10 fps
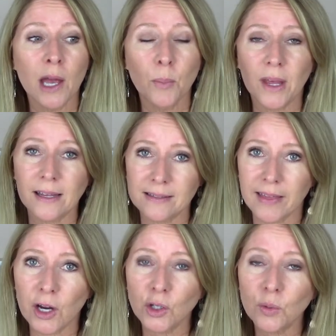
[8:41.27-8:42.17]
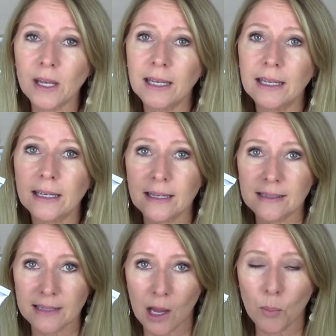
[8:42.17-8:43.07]
because there you can get a
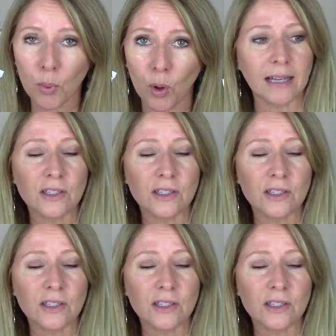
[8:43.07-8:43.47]
sample.